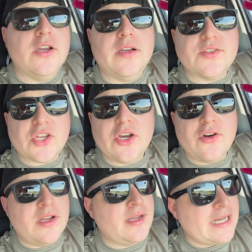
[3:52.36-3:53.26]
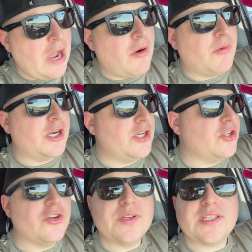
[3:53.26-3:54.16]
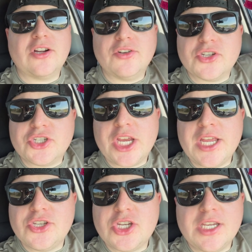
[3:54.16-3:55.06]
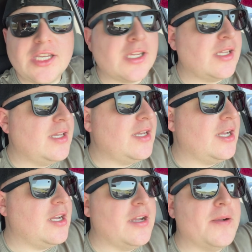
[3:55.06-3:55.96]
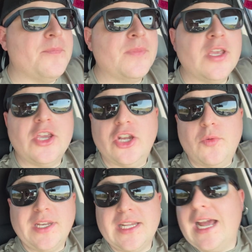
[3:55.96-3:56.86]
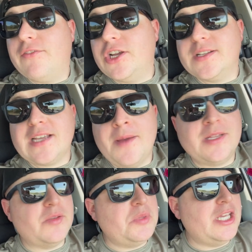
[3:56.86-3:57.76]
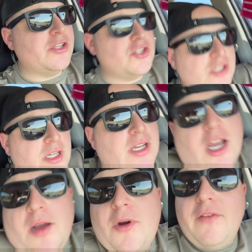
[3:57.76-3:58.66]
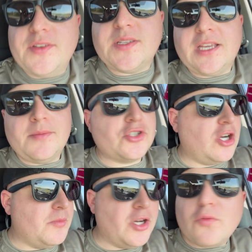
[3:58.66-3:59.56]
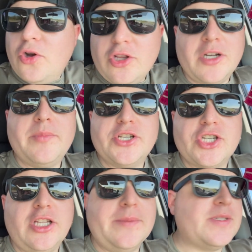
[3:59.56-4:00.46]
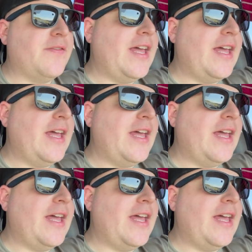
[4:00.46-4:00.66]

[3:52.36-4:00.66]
so now what we're going to do is the girls are changing. Um, you know, we did have a good time at the beach. Um, obviously I'm sure I'm going to roll on a bunch of clips of